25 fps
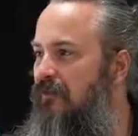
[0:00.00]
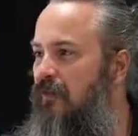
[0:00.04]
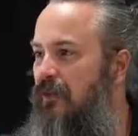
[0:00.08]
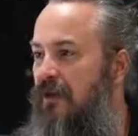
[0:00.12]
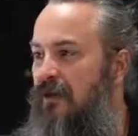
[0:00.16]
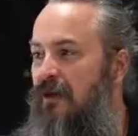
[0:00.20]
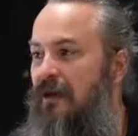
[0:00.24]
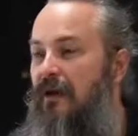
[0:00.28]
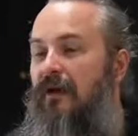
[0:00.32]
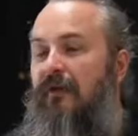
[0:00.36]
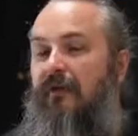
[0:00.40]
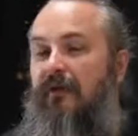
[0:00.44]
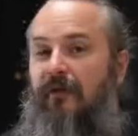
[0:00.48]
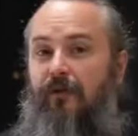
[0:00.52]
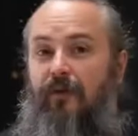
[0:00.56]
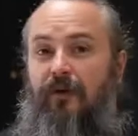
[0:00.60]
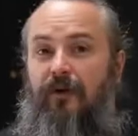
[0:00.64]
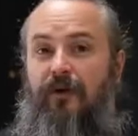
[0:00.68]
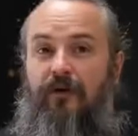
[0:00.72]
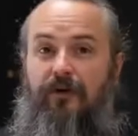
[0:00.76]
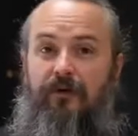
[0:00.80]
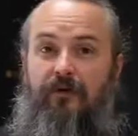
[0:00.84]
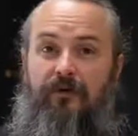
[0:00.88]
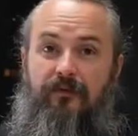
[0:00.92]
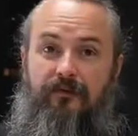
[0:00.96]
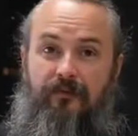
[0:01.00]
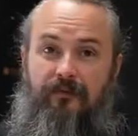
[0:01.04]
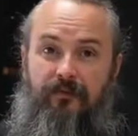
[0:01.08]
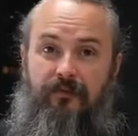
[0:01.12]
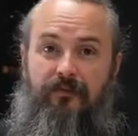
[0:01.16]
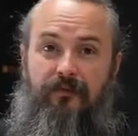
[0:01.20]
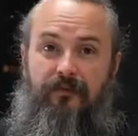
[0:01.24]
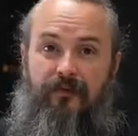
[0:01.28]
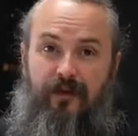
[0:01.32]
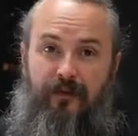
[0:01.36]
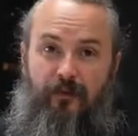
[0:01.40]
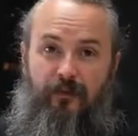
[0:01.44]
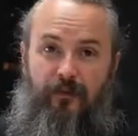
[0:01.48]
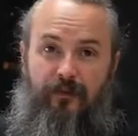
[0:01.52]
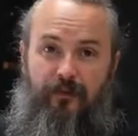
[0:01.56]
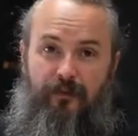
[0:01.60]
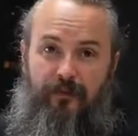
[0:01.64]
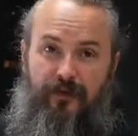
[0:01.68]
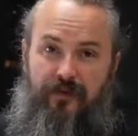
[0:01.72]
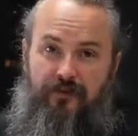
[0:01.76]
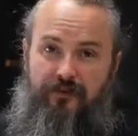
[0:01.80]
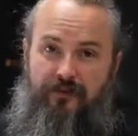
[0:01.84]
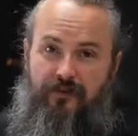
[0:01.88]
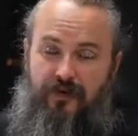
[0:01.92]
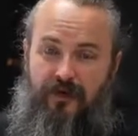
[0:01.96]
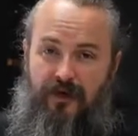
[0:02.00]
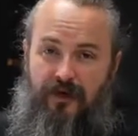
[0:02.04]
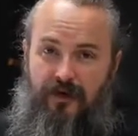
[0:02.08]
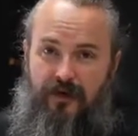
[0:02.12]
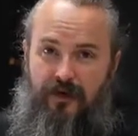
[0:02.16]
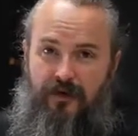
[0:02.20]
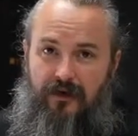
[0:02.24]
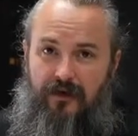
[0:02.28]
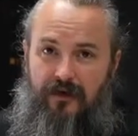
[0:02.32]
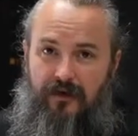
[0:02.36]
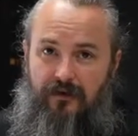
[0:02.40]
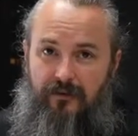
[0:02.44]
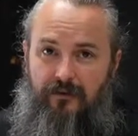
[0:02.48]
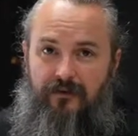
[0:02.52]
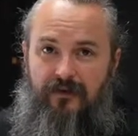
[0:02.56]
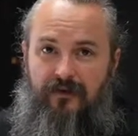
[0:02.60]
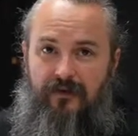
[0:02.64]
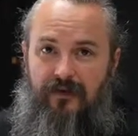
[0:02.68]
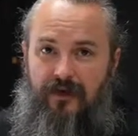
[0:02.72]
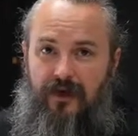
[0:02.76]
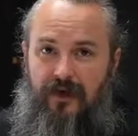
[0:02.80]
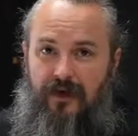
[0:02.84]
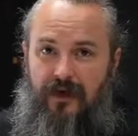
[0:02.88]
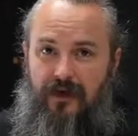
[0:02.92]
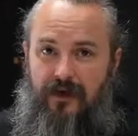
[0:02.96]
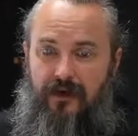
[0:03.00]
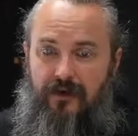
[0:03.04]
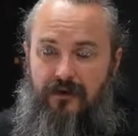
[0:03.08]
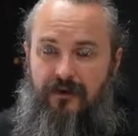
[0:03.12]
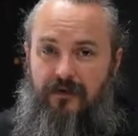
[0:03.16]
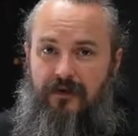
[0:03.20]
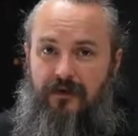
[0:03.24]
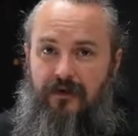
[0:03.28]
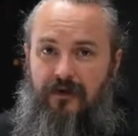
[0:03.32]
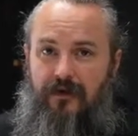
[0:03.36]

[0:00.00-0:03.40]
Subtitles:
but yeah, there will be trading hubs. And